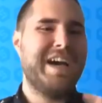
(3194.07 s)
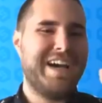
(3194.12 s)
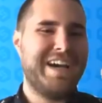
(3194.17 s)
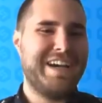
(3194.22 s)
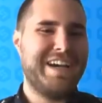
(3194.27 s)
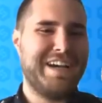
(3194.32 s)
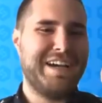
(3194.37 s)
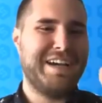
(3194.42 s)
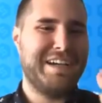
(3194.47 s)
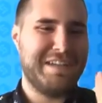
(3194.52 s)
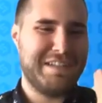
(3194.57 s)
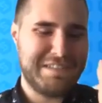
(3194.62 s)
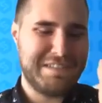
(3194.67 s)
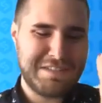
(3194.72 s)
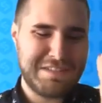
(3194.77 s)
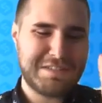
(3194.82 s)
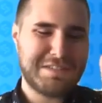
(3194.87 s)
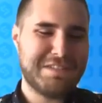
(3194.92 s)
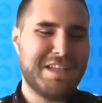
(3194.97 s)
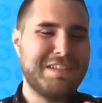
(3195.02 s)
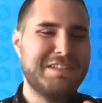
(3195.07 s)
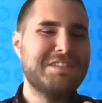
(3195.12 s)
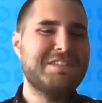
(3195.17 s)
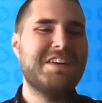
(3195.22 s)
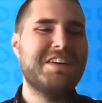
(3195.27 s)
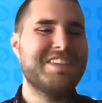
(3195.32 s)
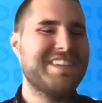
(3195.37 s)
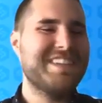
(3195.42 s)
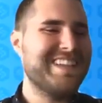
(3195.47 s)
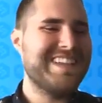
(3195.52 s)
just that you
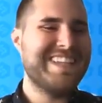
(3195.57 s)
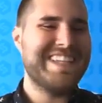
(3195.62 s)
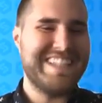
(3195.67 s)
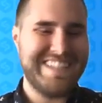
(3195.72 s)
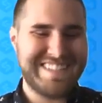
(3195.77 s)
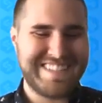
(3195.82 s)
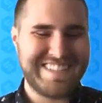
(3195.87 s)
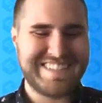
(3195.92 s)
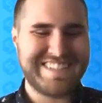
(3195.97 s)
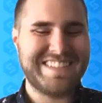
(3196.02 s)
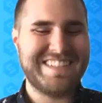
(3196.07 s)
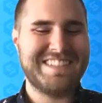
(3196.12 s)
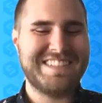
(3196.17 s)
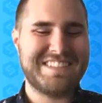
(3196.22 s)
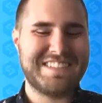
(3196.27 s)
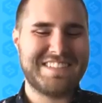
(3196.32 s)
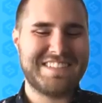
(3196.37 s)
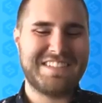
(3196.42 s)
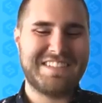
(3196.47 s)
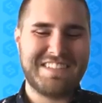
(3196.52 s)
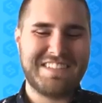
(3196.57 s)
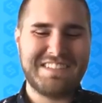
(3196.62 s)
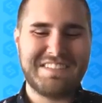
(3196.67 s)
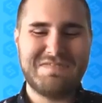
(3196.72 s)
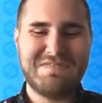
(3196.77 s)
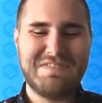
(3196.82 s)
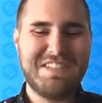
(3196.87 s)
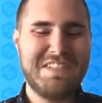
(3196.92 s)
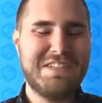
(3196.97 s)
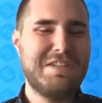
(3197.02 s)
know the least is,
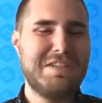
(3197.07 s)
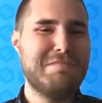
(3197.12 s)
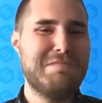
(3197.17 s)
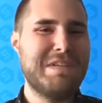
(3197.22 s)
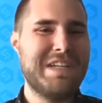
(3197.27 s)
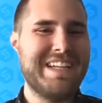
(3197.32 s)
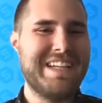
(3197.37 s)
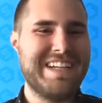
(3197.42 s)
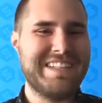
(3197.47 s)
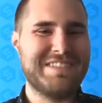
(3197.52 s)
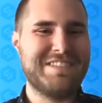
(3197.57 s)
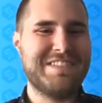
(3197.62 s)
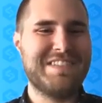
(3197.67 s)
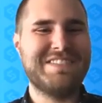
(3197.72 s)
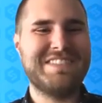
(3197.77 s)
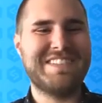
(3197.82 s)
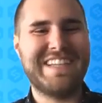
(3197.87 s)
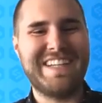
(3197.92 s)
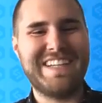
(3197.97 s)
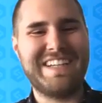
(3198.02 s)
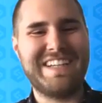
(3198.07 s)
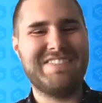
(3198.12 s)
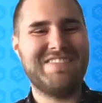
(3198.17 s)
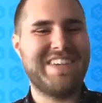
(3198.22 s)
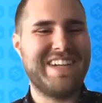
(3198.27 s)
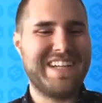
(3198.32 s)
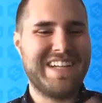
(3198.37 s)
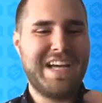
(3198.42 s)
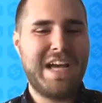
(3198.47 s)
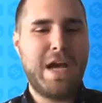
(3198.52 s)
it could be a nicer way of saying it,
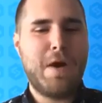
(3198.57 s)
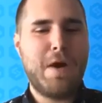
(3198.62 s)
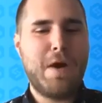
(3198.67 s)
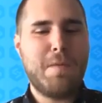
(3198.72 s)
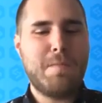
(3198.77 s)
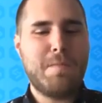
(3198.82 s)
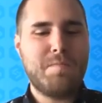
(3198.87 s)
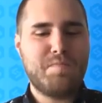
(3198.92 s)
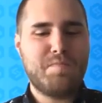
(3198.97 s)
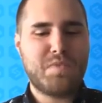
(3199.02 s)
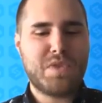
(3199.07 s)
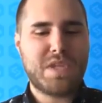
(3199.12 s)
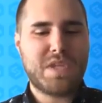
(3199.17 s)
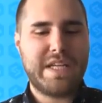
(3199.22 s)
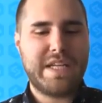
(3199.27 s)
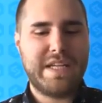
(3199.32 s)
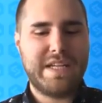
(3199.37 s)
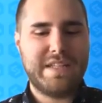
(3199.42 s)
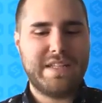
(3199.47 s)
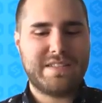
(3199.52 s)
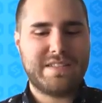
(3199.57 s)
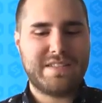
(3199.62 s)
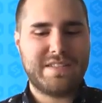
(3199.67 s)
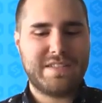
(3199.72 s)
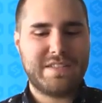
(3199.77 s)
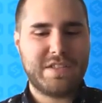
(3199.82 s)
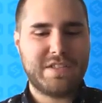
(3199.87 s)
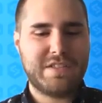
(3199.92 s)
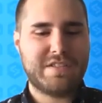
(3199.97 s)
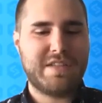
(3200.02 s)
but it's
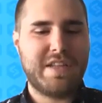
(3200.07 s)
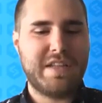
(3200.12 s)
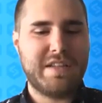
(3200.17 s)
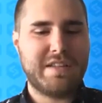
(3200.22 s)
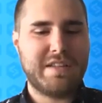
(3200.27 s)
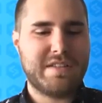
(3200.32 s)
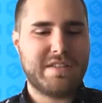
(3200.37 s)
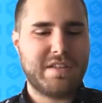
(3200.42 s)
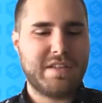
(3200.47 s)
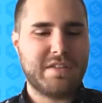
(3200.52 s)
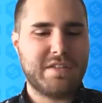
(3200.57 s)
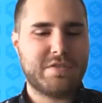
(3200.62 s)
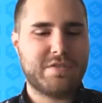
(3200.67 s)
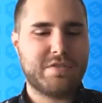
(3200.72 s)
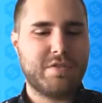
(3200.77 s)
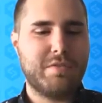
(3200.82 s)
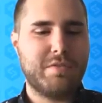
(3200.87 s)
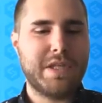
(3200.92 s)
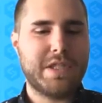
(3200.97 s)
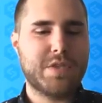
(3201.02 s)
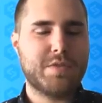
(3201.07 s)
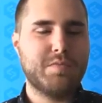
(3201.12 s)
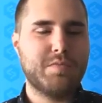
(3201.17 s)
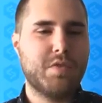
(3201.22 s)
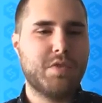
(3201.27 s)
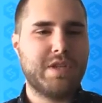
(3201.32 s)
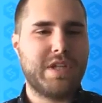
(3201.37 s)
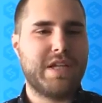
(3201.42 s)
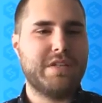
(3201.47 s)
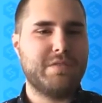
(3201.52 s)
just that there's so much
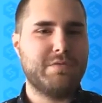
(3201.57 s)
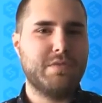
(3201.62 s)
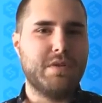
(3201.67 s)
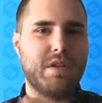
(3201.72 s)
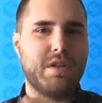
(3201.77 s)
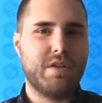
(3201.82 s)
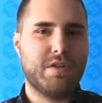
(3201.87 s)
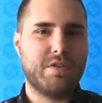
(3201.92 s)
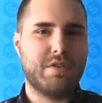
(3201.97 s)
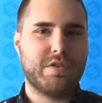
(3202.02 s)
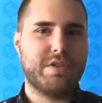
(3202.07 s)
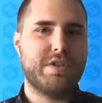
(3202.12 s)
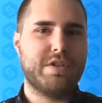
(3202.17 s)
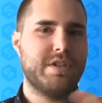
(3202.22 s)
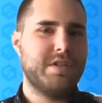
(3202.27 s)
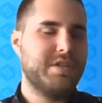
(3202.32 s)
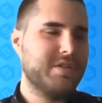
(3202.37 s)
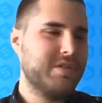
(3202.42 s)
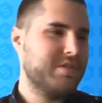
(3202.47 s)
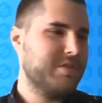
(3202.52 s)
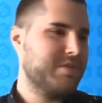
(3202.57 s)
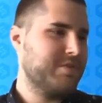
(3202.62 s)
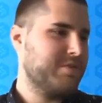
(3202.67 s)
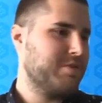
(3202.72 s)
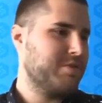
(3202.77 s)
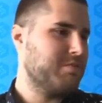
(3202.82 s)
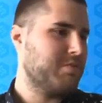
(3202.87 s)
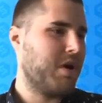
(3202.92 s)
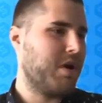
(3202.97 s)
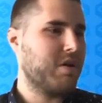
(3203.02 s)
more that you will learn
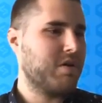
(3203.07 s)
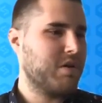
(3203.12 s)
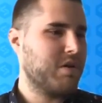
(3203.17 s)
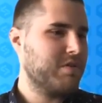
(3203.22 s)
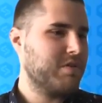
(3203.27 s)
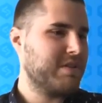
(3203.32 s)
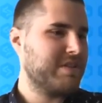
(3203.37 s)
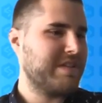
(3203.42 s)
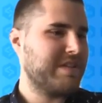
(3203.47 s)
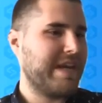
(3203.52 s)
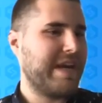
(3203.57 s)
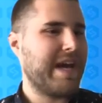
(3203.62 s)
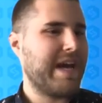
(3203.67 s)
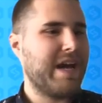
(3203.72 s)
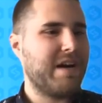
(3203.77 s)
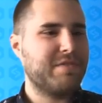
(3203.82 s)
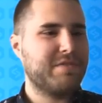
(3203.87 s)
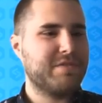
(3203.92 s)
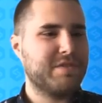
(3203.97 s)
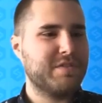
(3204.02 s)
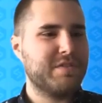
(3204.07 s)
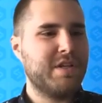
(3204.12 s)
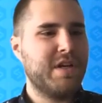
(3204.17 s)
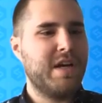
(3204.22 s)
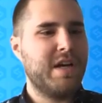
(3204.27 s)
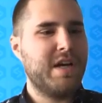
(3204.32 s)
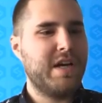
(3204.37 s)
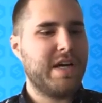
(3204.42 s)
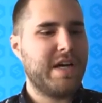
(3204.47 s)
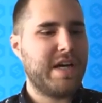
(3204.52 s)
tomorrow, the day after,
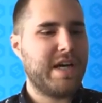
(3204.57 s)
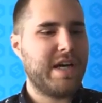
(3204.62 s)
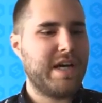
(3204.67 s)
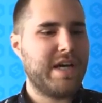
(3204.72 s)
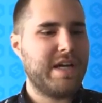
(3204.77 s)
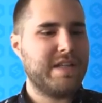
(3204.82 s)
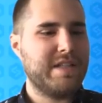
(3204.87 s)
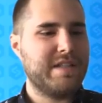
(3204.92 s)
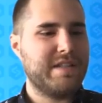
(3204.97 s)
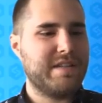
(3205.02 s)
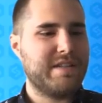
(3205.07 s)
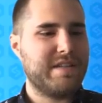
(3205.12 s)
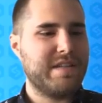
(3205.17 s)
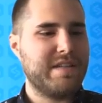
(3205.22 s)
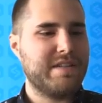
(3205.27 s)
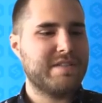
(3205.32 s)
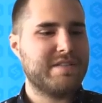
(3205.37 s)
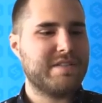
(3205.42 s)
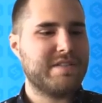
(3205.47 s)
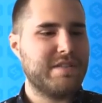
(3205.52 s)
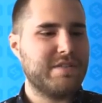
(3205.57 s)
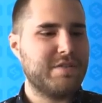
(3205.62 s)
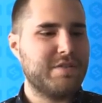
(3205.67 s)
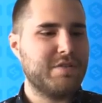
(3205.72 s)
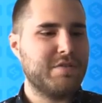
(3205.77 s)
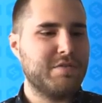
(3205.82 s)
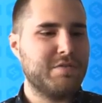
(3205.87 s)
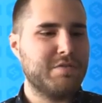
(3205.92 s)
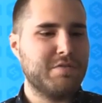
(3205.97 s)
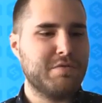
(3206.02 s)
and things that
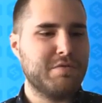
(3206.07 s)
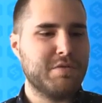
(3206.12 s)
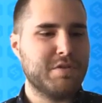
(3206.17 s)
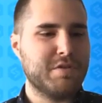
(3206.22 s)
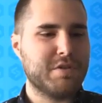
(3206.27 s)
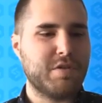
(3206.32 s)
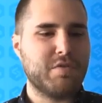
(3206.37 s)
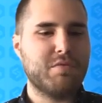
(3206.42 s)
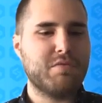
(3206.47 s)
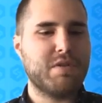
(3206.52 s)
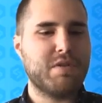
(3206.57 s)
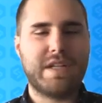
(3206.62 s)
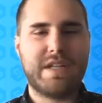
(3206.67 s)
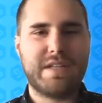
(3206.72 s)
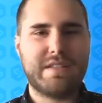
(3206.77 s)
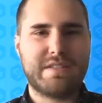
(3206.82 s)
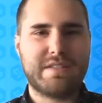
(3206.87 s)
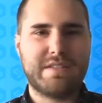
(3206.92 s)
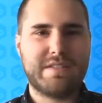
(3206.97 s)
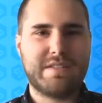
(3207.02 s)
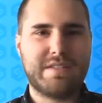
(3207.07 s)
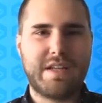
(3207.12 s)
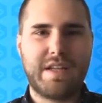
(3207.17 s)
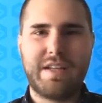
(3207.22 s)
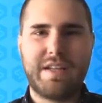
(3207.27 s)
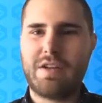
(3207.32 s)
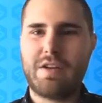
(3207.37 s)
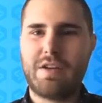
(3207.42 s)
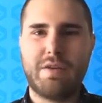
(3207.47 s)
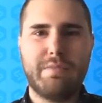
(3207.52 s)
you don't want to necessarily
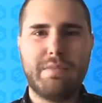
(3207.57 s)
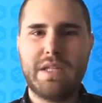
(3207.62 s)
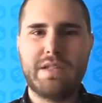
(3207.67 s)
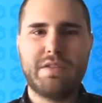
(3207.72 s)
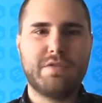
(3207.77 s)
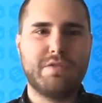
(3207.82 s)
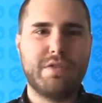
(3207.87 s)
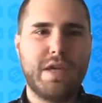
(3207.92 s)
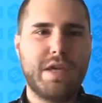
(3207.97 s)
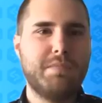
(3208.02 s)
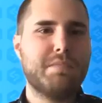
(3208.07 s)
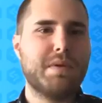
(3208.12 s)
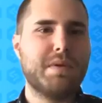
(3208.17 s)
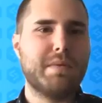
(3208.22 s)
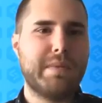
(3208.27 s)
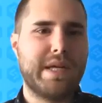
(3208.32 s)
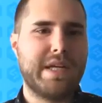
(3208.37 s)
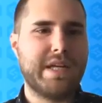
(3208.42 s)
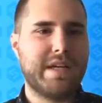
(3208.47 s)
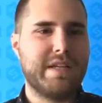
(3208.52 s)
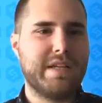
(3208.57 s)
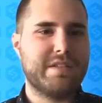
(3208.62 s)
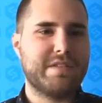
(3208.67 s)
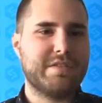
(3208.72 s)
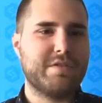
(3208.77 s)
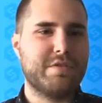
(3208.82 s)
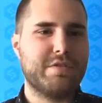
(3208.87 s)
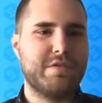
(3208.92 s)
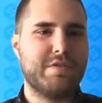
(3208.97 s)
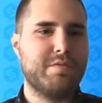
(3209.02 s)
commit to implementing it a
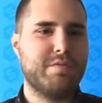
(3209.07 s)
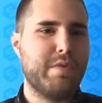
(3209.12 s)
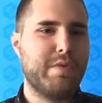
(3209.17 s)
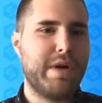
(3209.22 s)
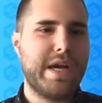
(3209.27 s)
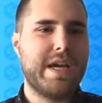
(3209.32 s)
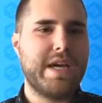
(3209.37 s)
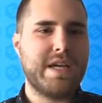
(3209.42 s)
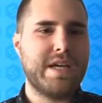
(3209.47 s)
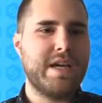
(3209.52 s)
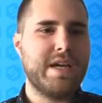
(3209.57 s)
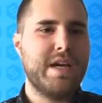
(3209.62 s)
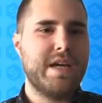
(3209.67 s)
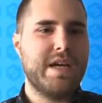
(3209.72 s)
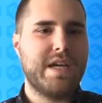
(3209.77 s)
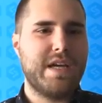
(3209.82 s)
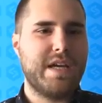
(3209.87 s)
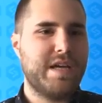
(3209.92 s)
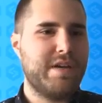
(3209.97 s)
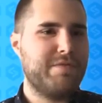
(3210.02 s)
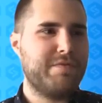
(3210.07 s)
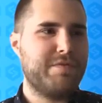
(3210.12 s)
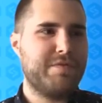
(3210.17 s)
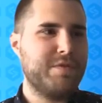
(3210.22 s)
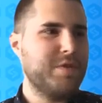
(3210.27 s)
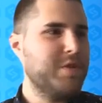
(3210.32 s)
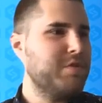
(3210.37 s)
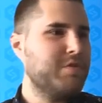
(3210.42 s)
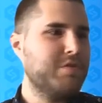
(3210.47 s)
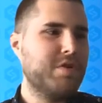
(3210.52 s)
certain way. If
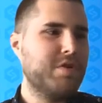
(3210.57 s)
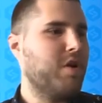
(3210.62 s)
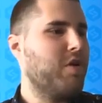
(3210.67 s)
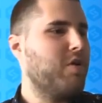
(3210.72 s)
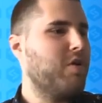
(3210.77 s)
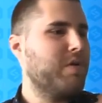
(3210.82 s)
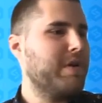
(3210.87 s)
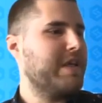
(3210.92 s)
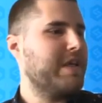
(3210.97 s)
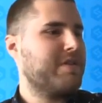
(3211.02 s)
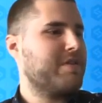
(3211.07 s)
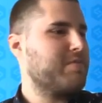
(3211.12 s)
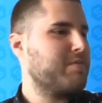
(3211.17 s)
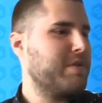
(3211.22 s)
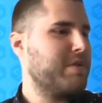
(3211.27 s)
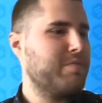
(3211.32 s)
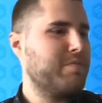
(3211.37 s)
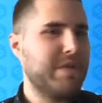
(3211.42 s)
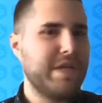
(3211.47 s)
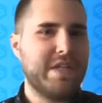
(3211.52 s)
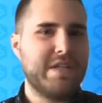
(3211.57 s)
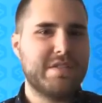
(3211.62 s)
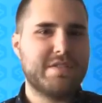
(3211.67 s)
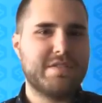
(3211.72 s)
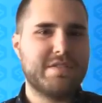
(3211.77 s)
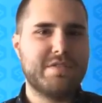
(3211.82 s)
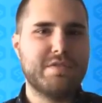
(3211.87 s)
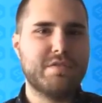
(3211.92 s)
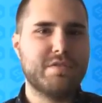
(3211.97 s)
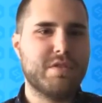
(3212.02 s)
in 3
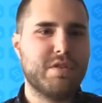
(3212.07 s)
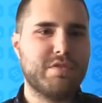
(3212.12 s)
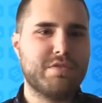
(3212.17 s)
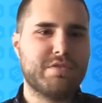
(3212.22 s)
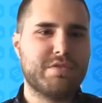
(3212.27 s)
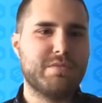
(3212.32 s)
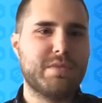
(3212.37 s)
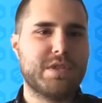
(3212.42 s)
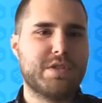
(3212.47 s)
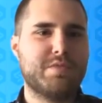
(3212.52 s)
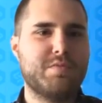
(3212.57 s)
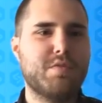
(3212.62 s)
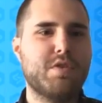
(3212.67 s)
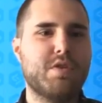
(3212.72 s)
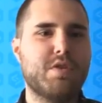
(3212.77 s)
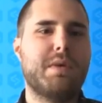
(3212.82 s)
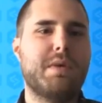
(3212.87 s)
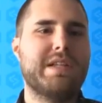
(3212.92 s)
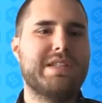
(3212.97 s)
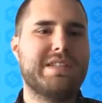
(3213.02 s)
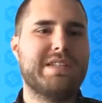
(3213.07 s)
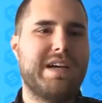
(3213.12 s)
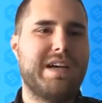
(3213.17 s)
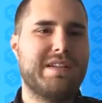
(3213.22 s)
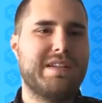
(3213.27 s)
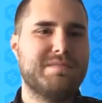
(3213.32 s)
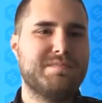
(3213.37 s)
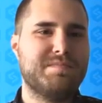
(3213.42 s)
weeks, you'll know so much more about that.